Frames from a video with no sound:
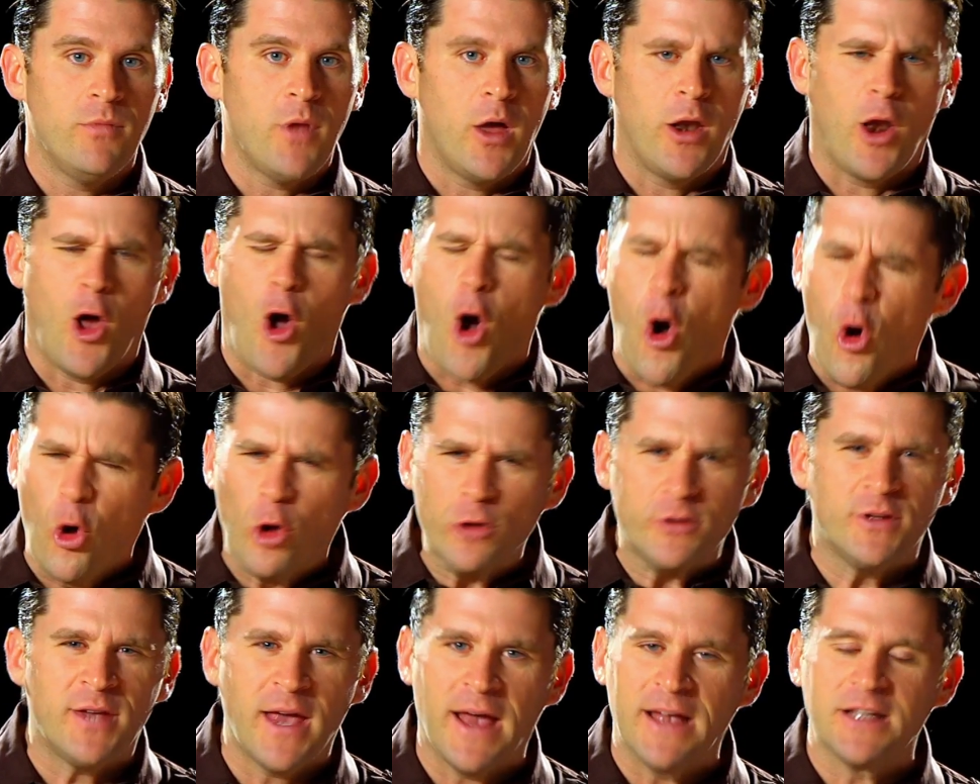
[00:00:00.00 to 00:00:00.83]
an
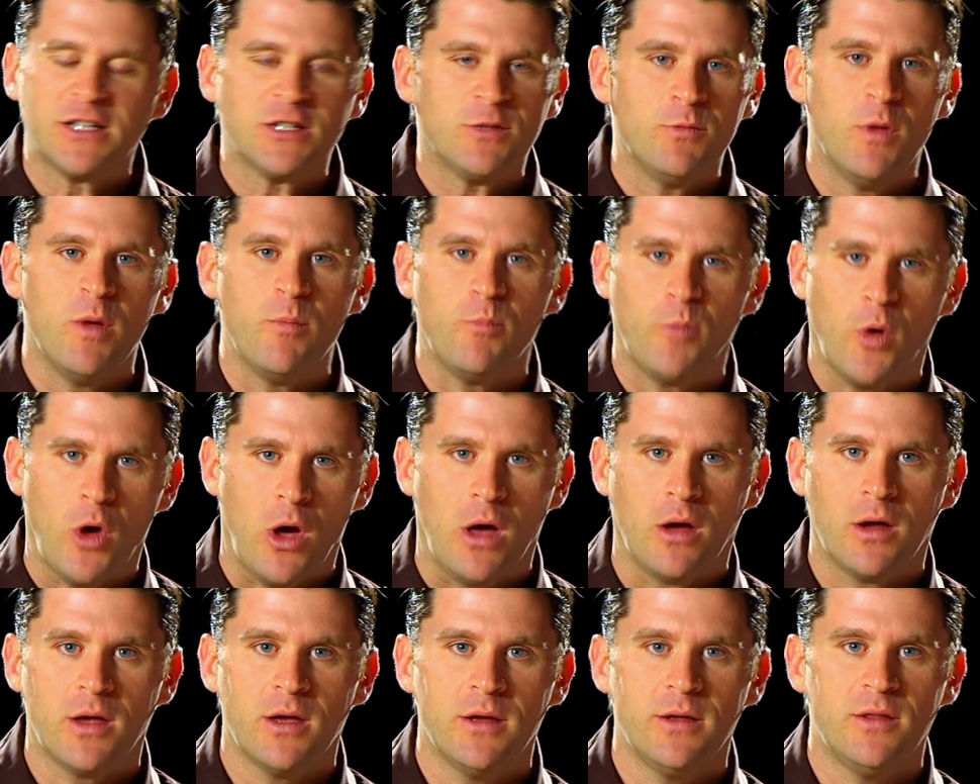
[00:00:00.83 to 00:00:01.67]
Old Testament
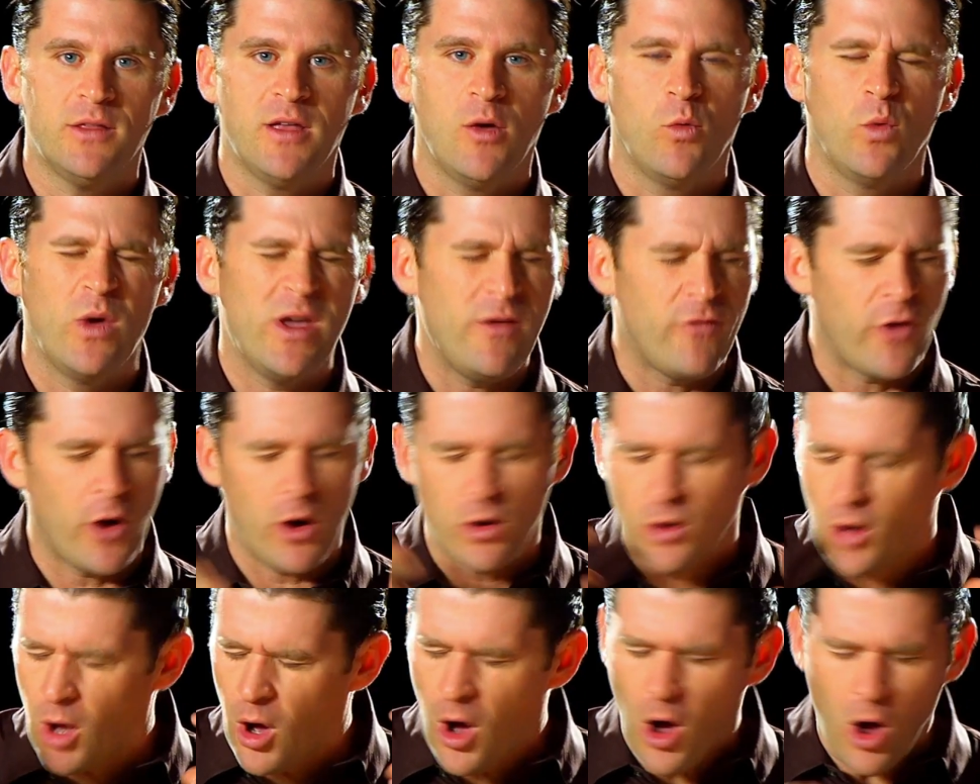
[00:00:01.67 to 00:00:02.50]
book that we've
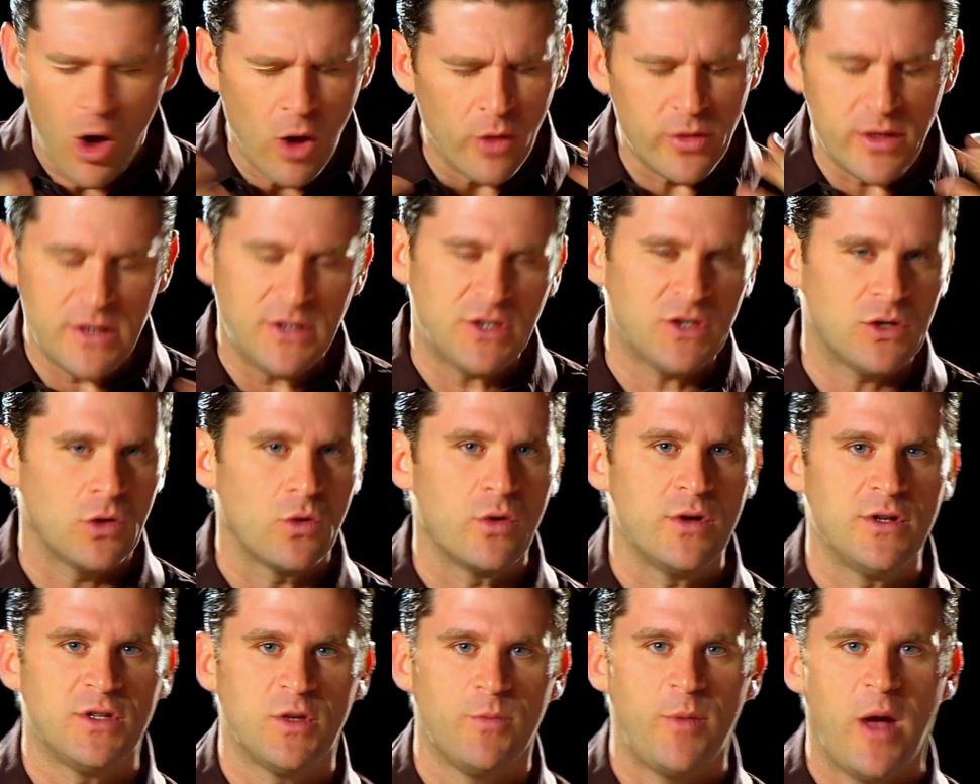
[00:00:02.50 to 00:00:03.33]
heard all these
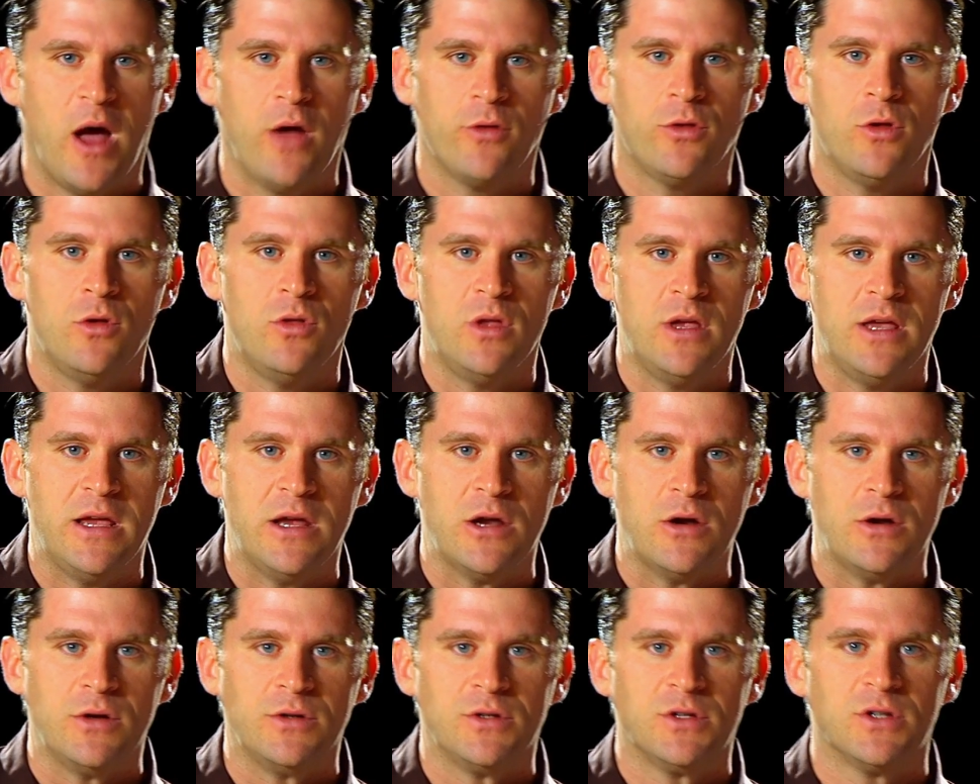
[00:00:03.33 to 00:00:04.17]
stories about through the
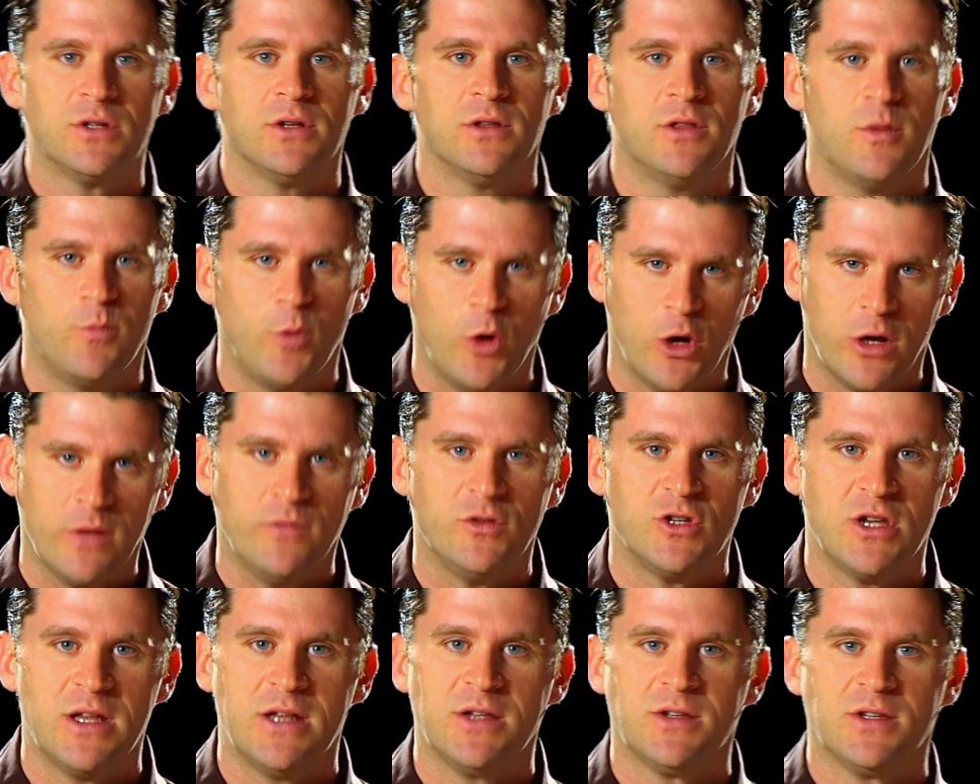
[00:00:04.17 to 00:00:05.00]
years, the book
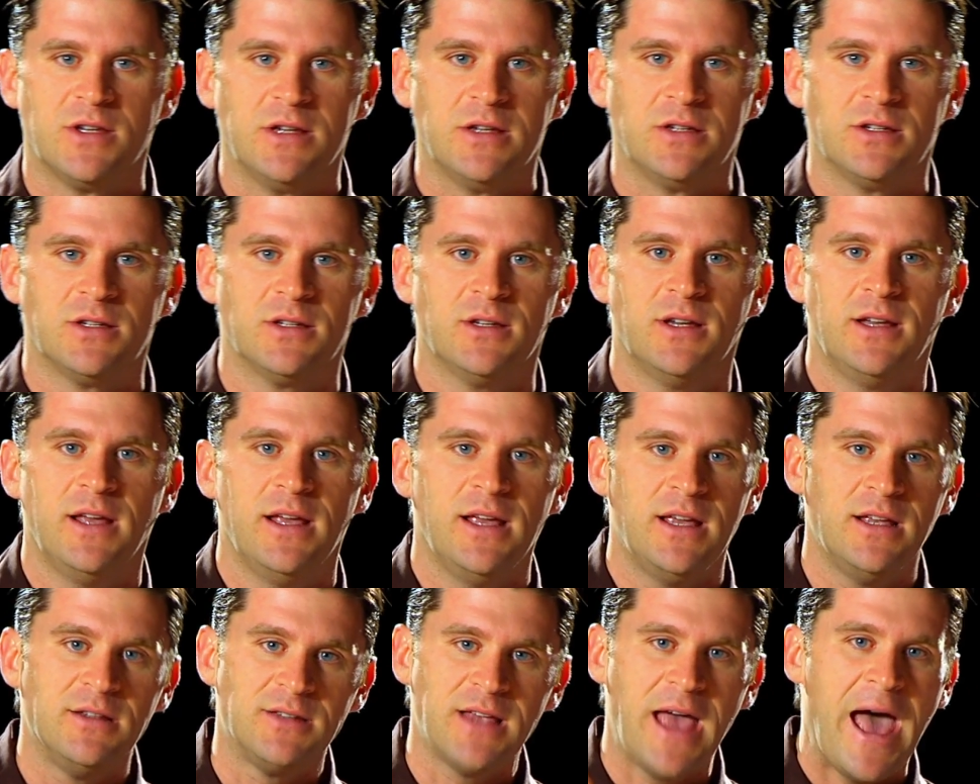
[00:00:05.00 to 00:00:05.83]
of Genesis,
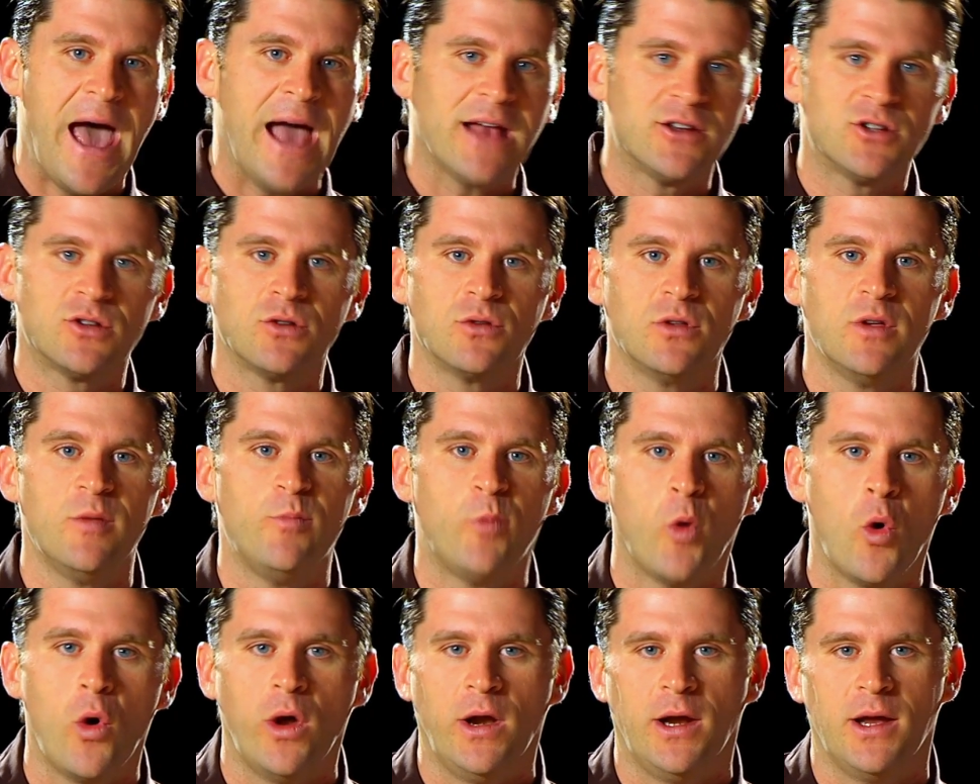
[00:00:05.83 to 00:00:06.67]
is actually
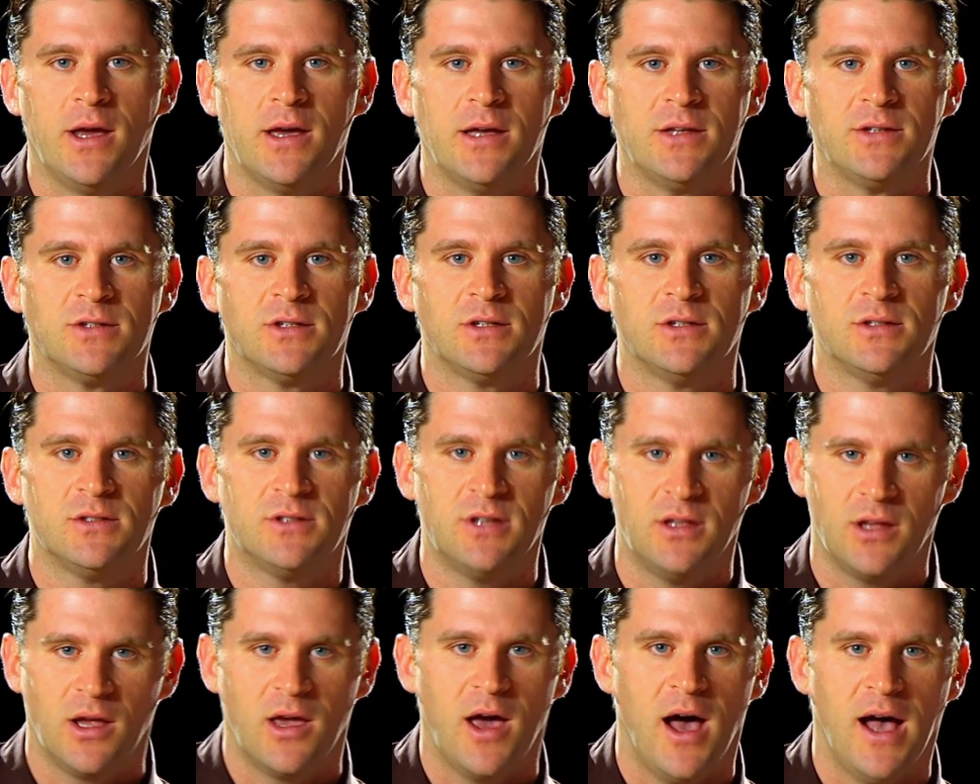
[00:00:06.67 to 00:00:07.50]
pointing us
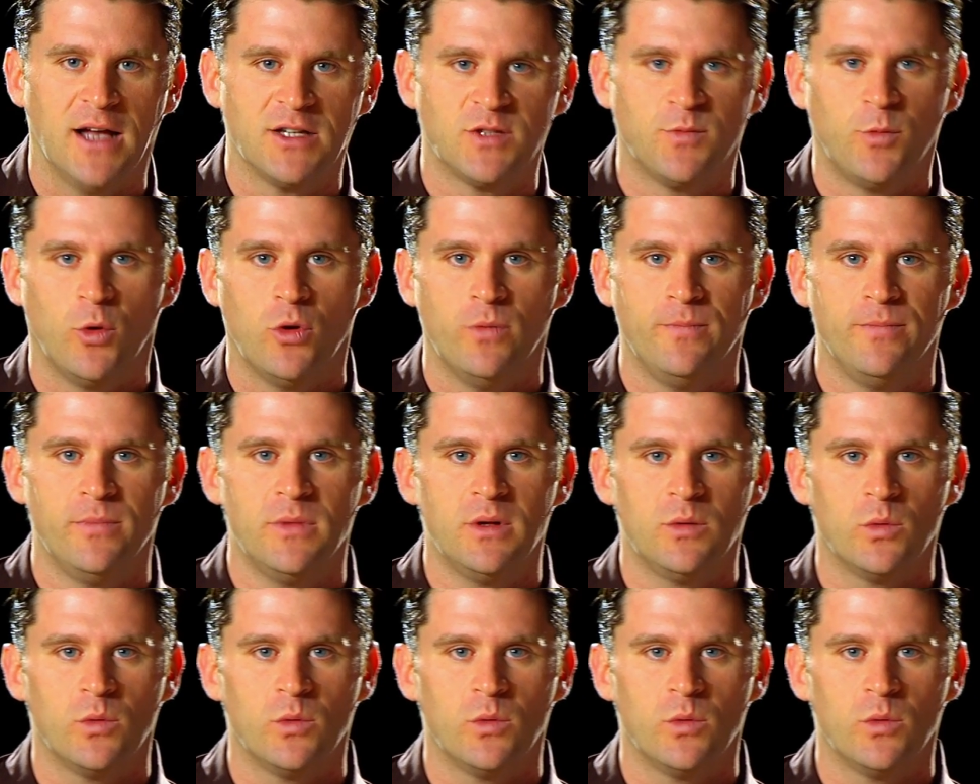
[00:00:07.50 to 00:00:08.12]
to the gospel.